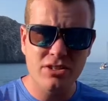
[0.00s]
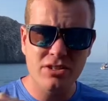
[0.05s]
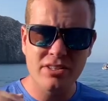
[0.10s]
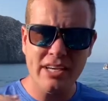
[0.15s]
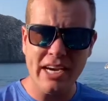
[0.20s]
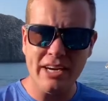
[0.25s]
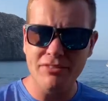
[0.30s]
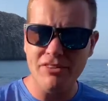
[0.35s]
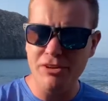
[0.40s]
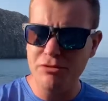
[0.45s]

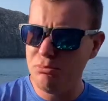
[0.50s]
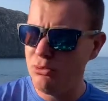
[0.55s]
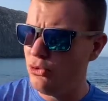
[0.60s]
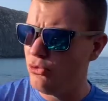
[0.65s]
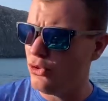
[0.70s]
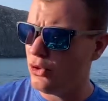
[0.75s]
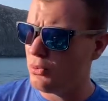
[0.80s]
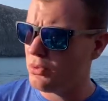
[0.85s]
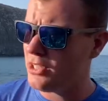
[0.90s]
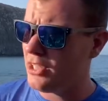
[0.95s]
Tenerife moving
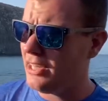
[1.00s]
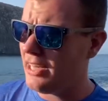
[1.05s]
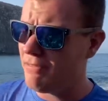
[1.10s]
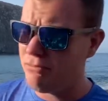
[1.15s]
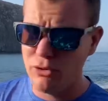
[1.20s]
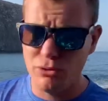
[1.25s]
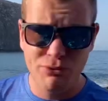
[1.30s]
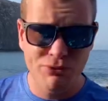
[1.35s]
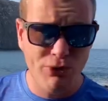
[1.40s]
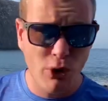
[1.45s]
up to level
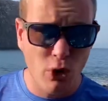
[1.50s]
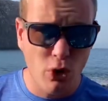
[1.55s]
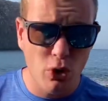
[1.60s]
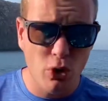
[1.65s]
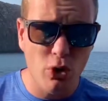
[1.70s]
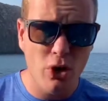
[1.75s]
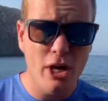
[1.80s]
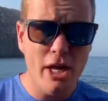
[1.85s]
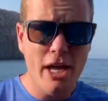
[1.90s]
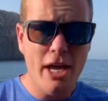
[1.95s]
4.
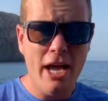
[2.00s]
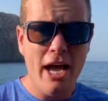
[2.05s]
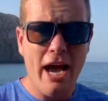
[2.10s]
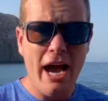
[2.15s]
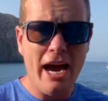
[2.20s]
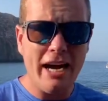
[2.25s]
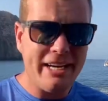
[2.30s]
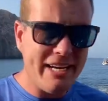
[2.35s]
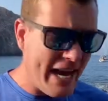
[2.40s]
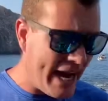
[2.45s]

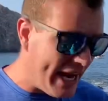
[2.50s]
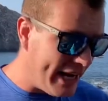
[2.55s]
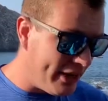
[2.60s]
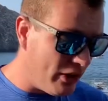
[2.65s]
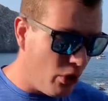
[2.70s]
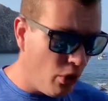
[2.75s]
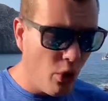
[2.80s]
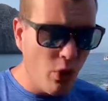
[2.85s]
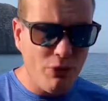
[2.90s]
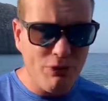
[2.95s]
Again,
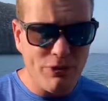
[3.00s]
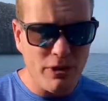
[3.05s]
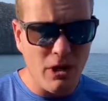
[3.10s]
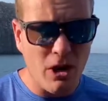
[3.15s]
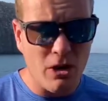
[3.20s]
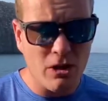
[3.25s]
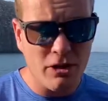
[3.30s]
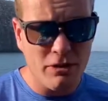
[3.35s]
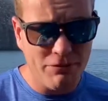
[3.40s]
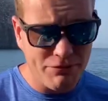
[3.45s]
awful lot
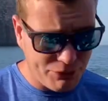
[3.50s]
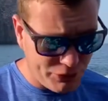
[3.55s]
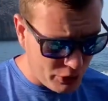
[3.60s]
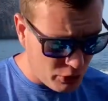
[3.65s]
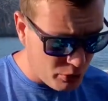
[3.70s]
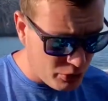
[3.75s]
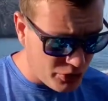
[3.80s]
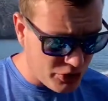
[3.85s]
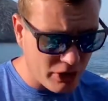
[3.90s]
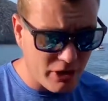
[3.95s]
of
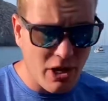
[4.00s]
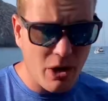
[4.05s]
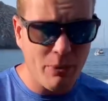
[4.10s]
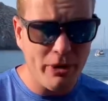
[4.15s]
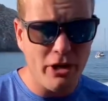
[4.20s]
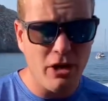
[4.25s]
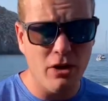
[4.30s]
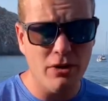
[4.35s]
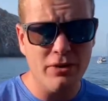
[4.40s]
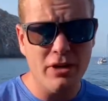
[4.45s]
confusion going
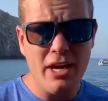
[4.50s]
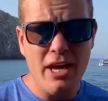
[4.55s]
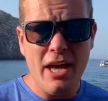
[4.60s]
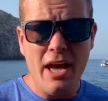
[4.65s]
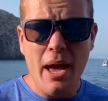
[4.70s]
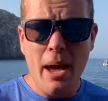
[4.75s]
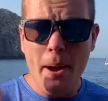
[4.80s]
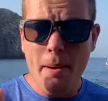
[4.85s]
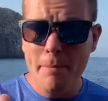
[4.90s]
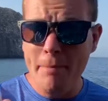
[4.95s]
on,
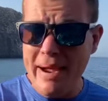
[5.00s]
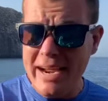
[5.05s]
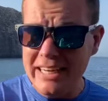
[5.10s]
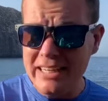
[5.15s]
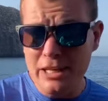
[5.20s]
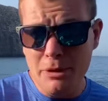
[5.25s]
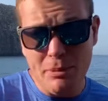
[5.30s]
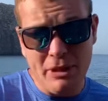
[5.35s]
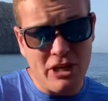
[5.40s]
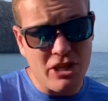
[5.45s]
mainly
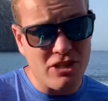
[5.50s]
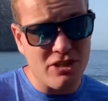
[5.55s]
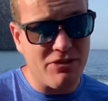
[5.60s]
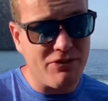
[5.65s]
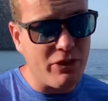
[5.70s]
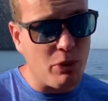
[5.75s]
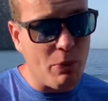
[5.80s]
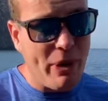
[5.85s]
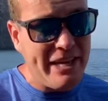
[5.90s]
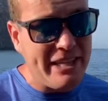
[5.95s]
because of
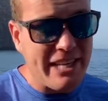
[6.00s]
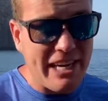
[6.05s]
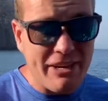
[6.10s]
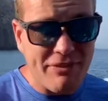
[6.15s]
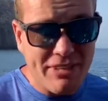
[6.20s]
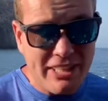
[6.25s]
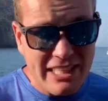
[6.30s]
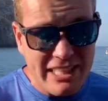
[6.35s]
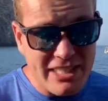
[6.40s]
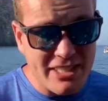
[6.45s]
the way they
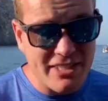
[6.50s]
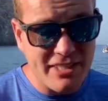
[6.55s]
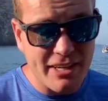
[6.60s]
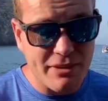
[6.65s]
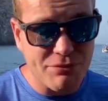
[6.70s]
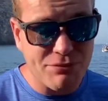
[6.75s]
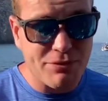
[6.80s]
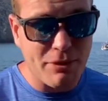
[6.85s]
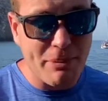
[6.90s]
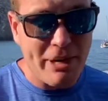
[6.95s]
released the
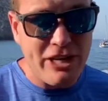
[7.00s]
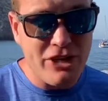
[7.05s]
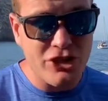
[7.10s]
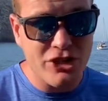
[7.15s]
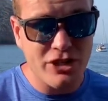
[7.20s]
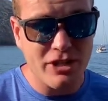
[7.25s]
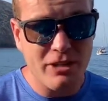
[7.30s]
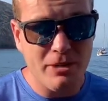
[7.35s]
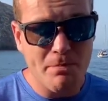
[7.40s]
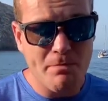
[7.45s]
information.